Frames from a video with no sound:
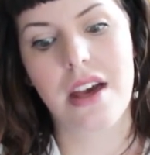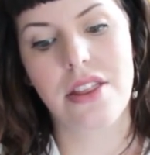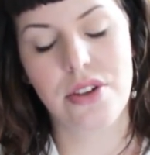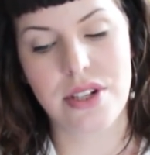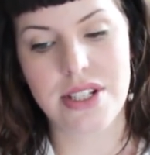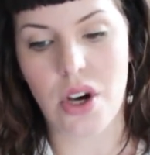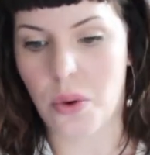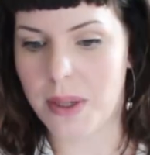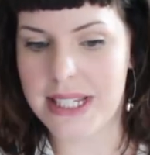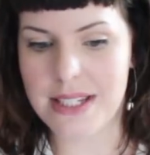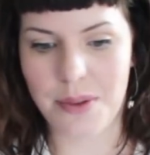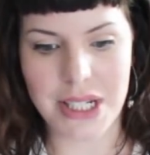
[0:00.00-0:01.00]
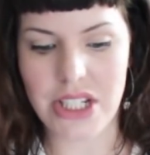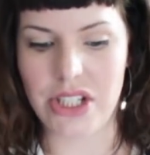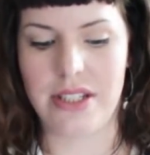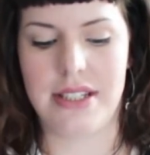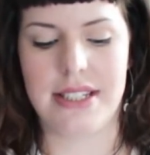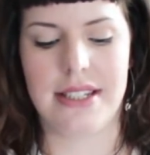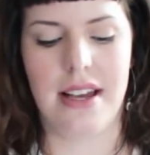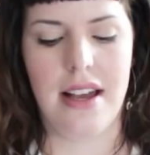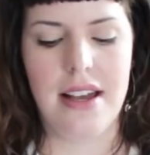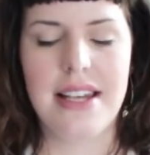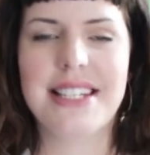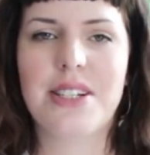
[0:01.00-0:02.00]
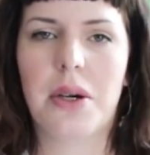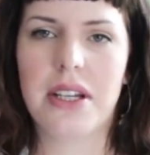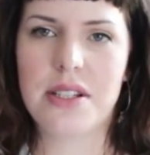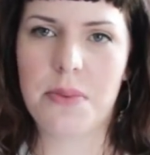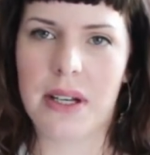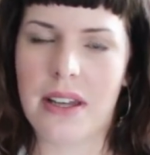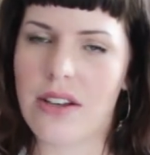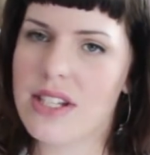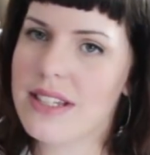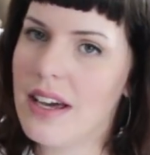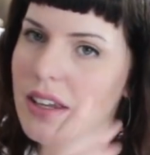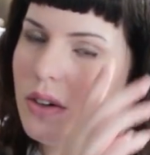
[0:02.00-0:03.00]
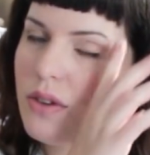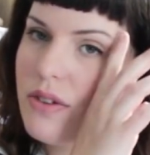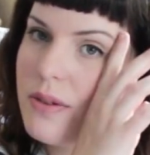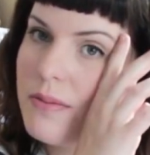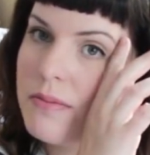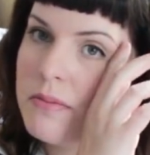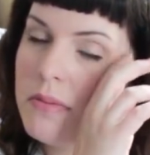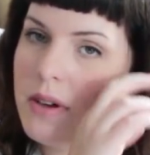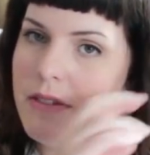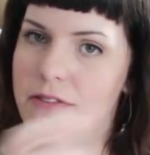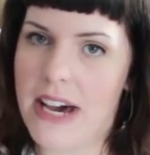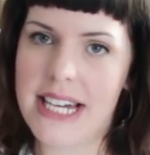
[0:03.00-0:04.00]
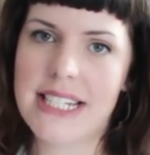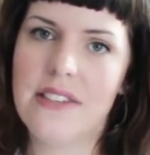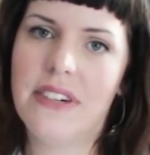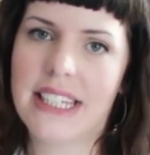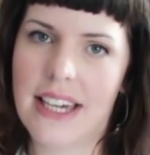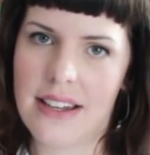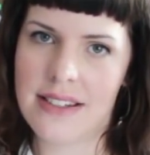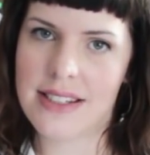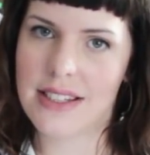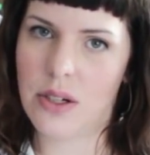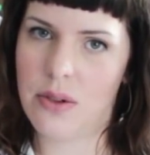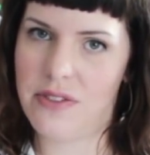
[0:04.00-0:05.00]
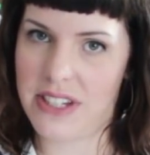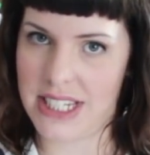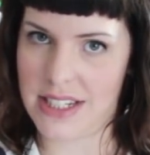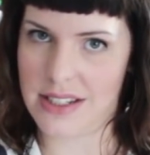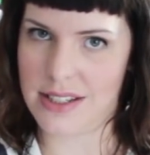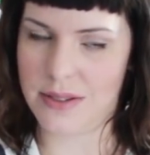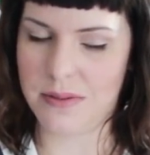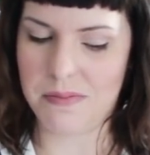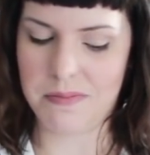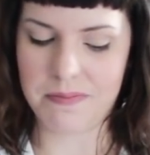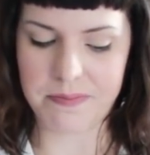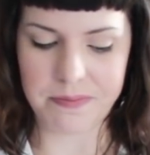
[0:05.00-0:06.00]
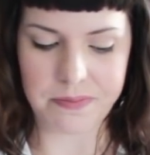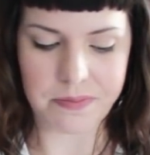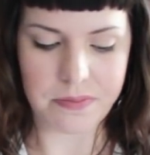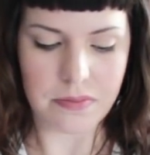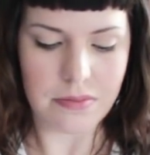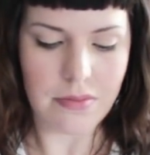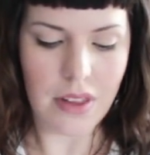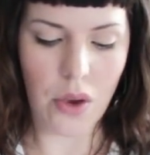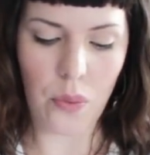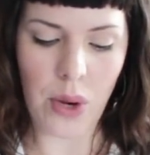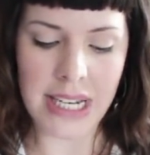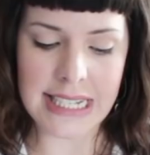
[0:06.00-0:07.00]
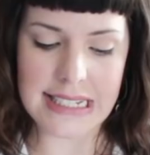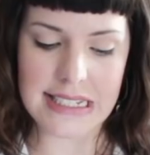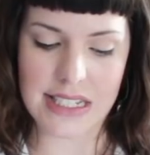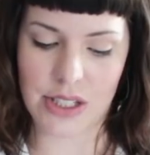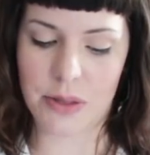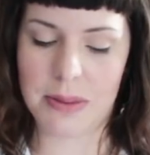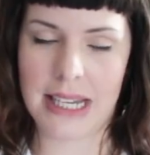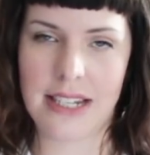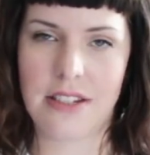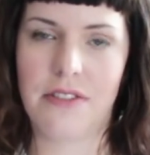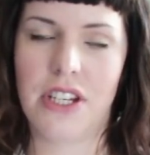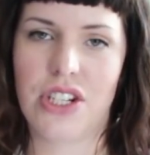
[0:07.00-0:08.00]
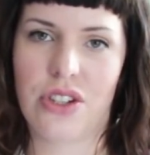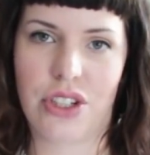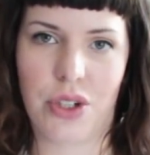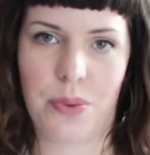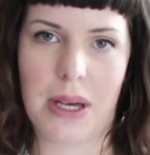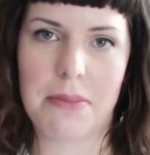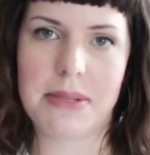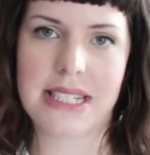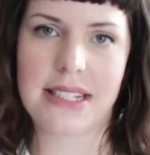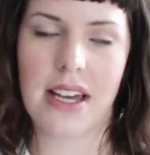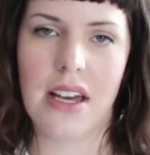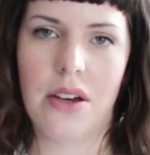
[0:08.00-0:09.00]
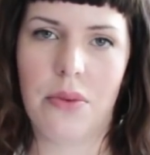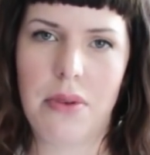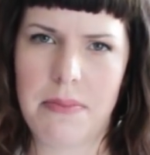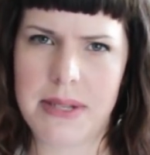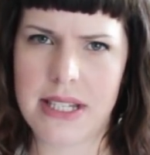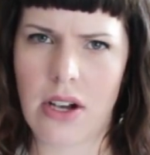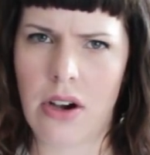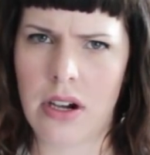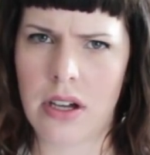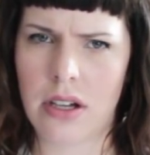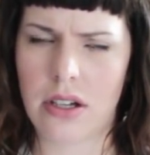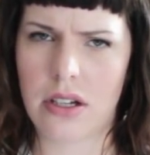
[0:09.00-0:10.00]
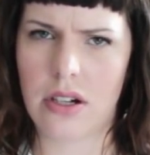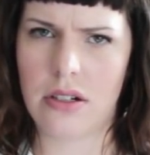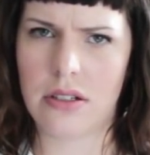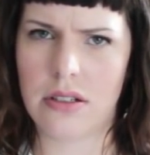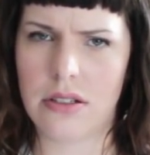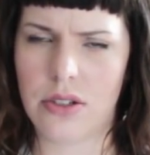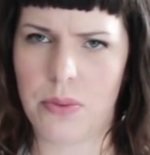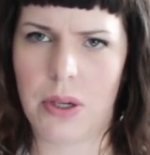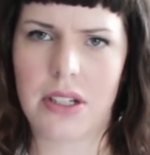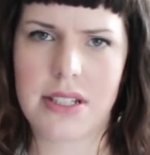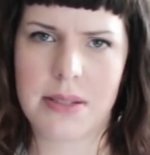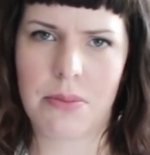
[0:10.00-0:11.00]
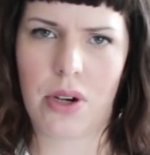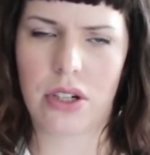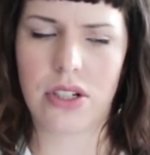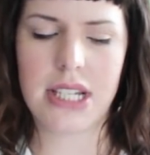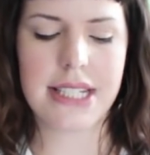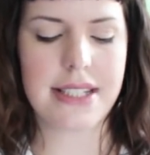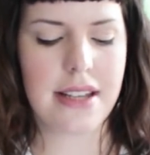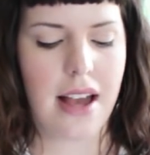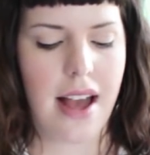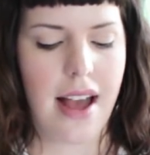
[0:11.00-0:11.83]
there's always questions. So here's one. I'll just kind of go through them fast if I can, slow if I need to. One is, do you plan to finish all your whips? Whips are called, they're works in progress.